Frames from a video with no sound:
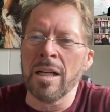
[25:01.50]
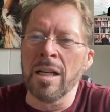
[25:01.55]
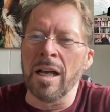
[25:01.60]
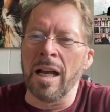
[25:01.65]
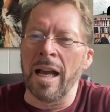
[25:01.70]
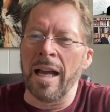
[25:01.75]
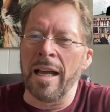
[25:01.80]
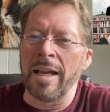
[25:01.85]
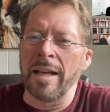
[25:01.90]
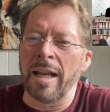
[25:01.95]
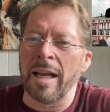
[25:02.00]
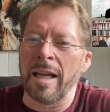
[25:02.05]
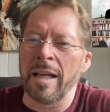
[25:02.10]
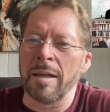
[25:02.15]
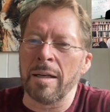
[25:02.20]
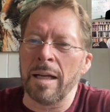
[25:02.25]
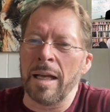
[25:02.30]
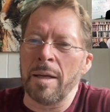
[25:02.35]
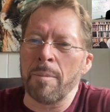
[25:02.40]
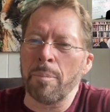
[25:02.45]

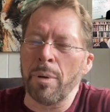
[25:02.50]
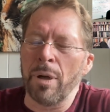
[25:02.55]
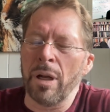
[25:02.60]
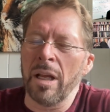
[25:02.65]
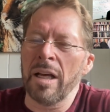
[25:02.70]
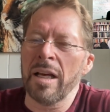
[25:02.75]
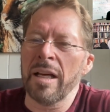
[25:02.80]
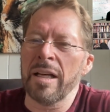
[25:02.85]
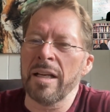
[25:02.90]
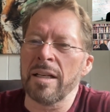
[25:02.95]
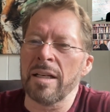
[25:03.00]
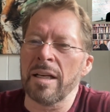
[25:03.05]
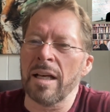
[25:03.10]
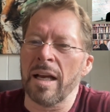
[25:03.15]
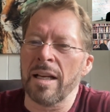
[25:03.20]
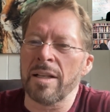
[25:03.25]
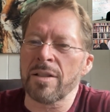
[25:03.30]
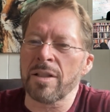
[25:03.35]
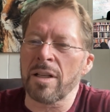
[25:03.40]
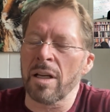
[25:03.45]
And play
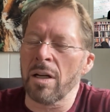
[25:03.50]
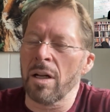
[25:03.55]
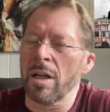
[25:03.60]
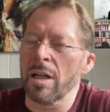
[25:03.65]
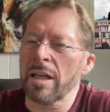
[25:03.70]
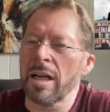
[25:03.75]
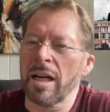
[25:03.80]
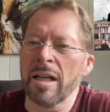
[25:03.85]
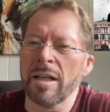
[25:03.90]
has got all kind